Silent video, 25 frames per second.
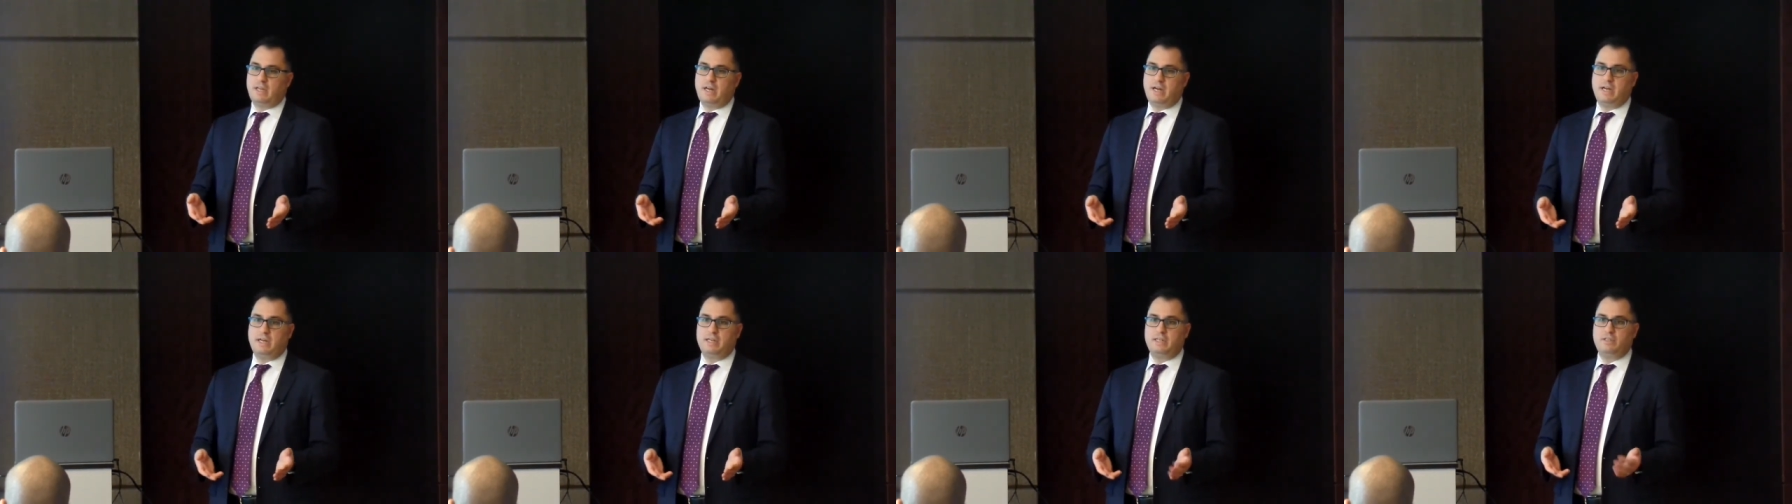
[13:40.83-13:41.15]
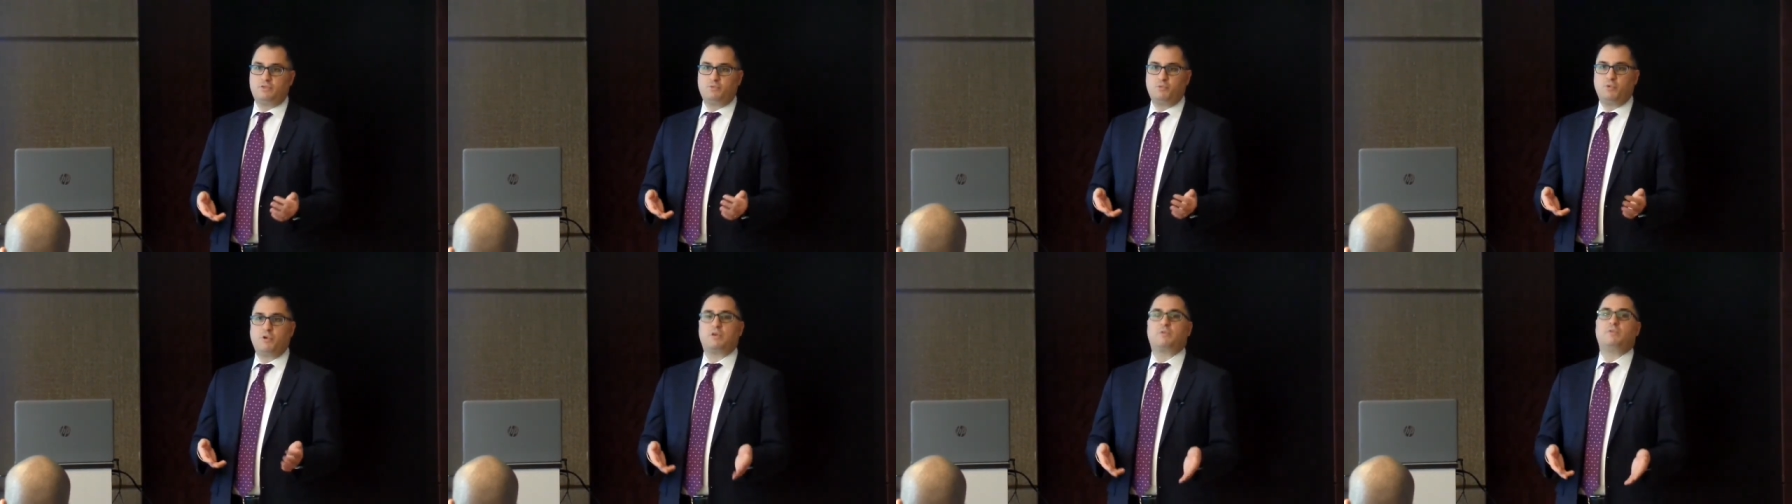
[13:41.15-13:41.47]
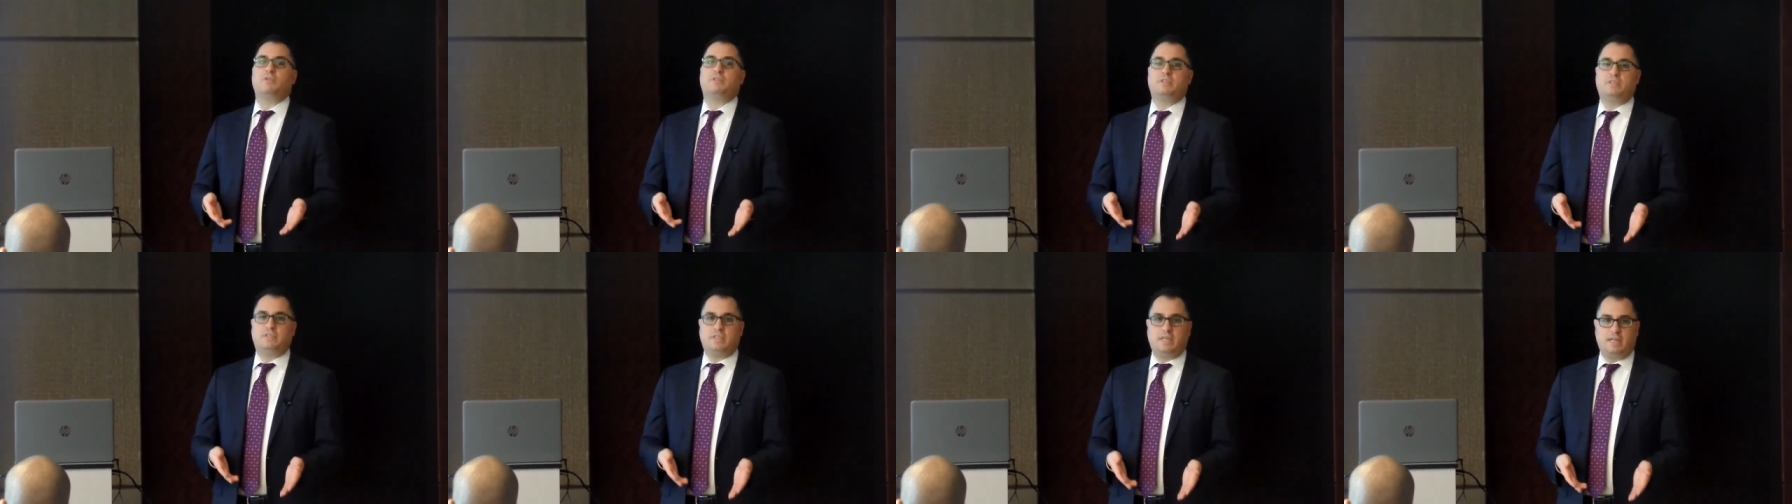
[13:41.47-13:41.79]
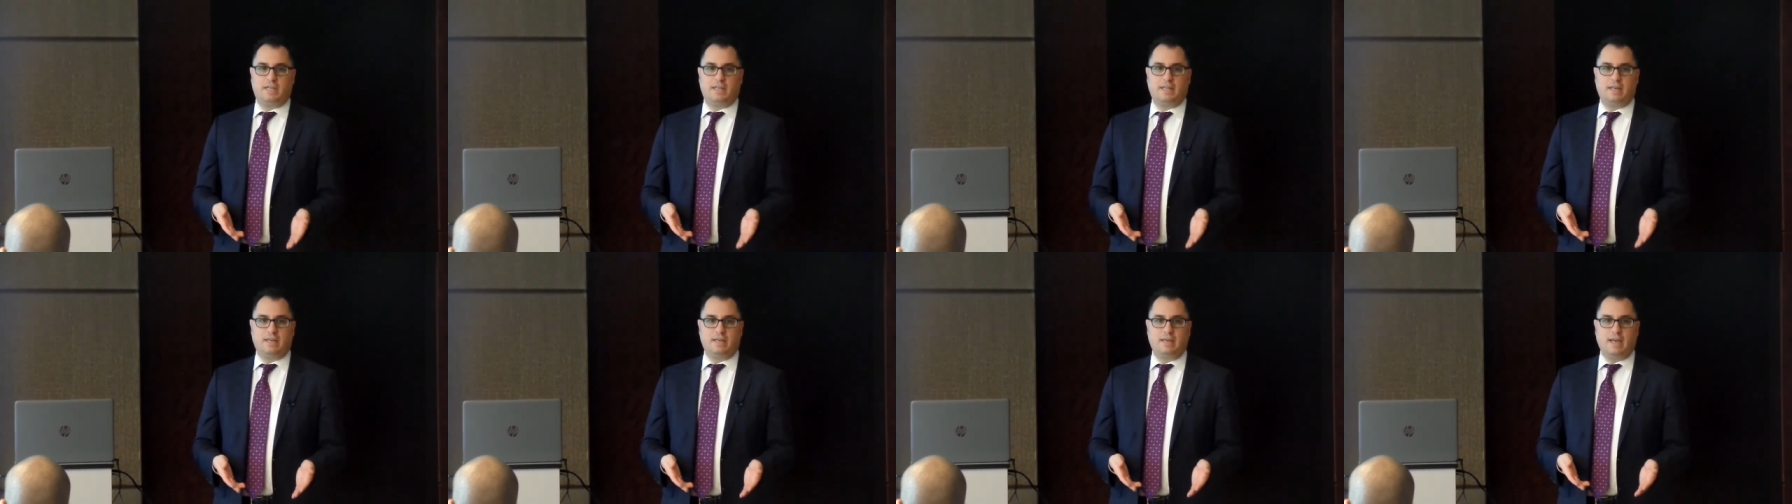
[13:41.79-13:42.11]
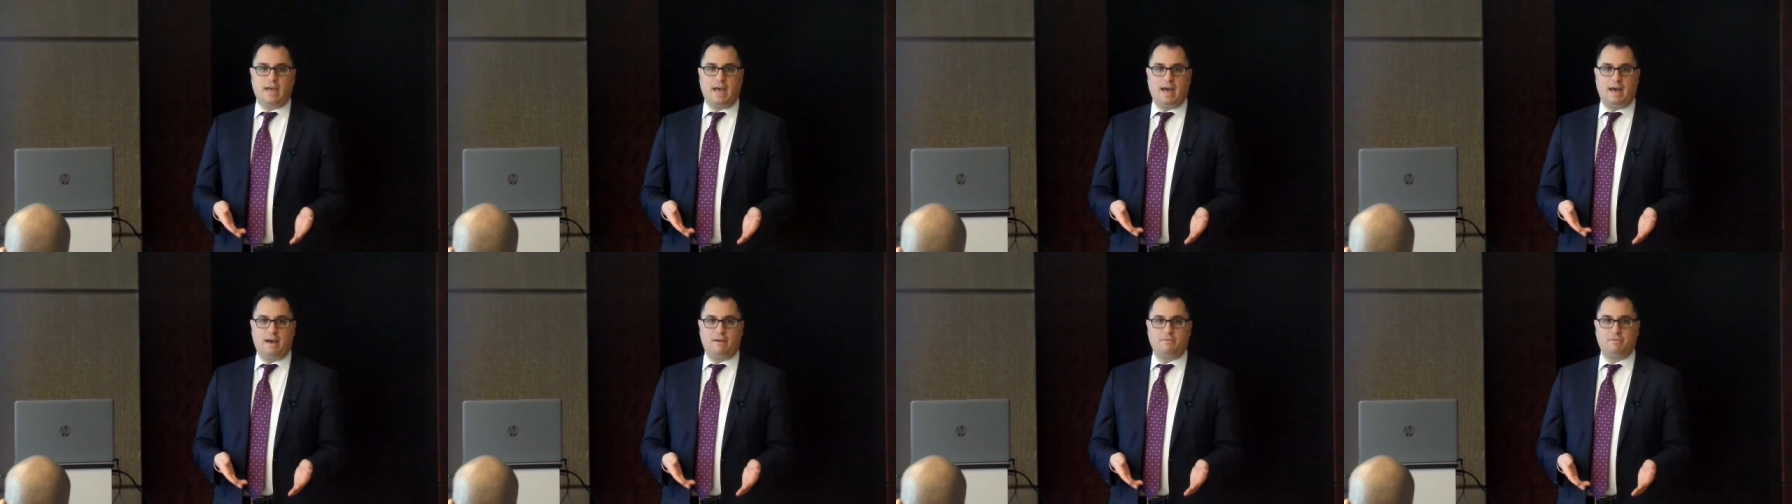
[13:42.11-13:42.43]
client is work with the data that
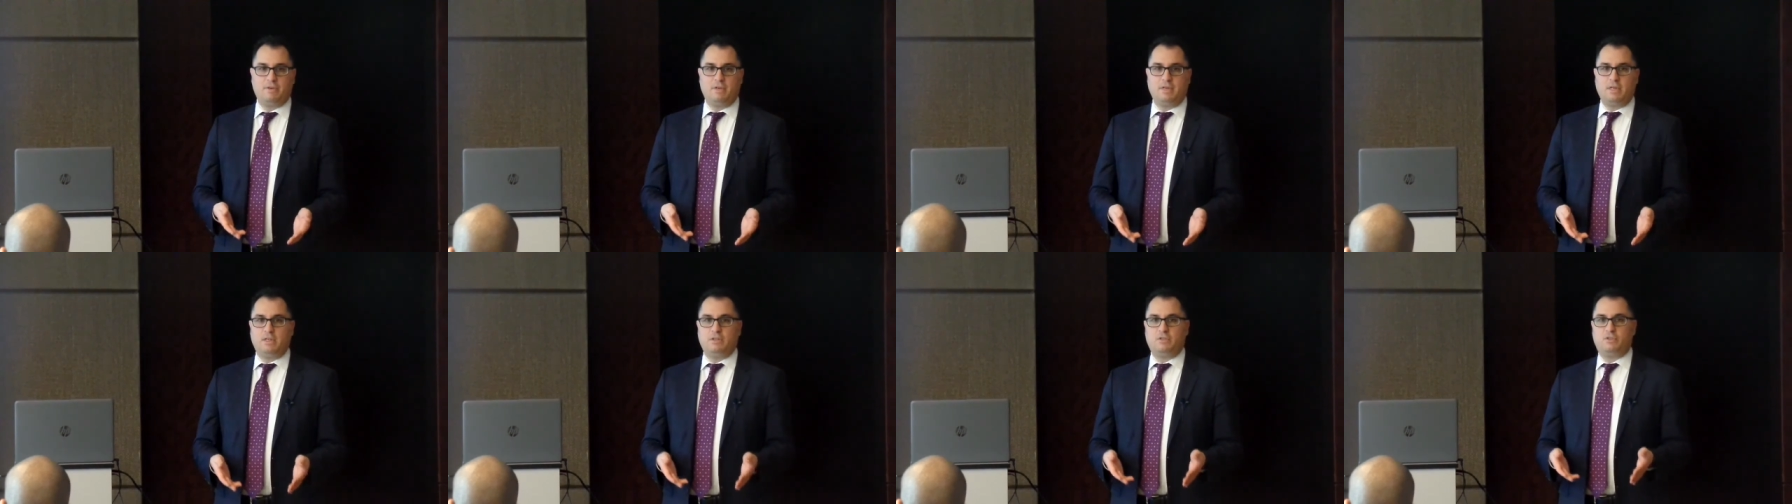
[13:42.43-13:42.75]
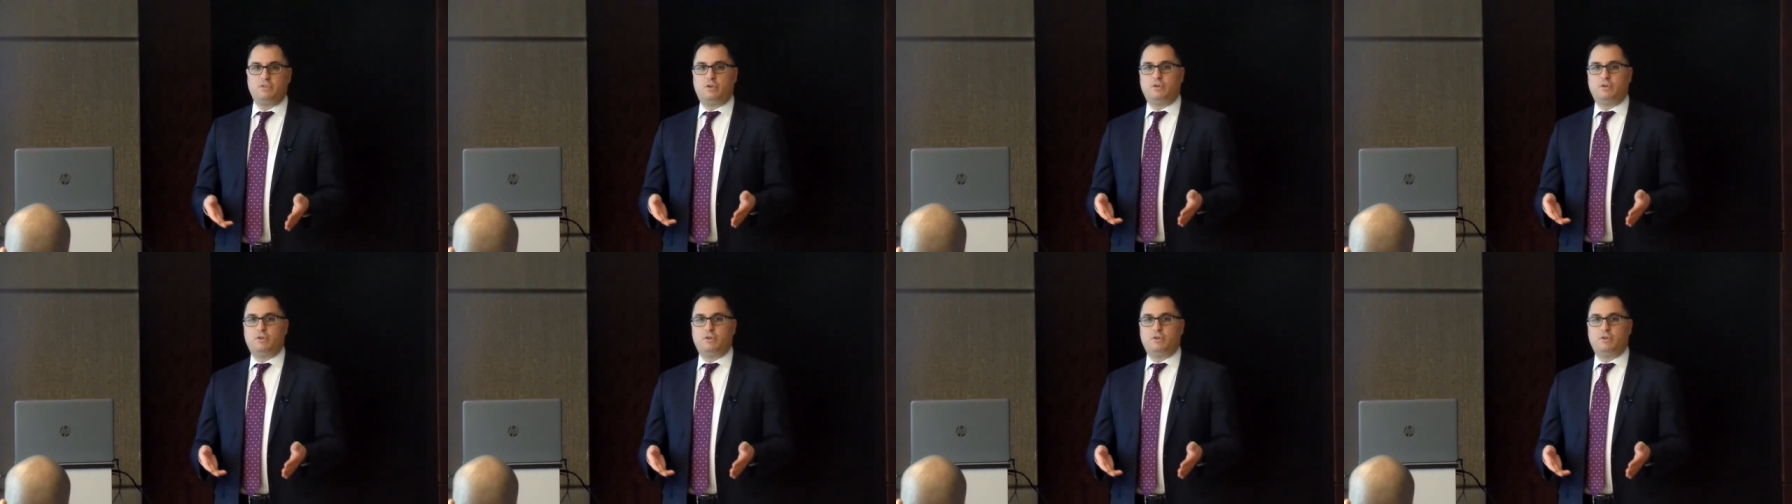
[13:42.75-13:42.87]
you have.